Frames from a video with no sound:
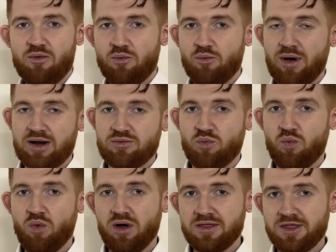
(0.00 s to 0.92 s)
When
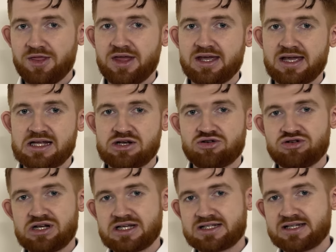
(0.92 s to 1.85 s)
one thing
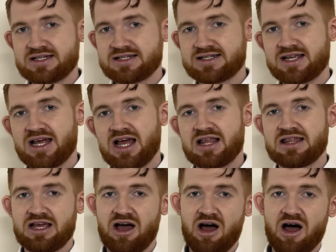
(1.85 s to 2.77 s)
increases,
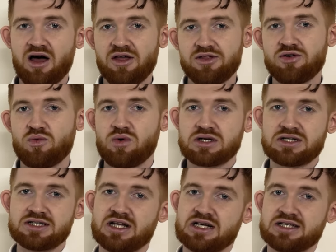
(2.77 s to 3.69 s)
the other one
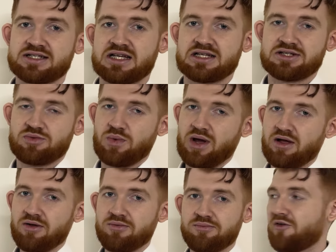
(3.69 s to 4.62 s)
does as
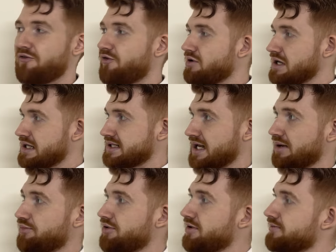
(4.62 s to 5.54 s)
well. For
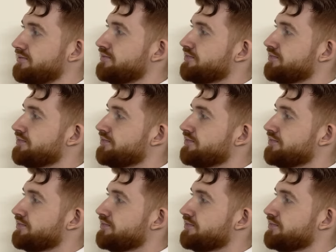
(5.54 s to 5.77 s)
example,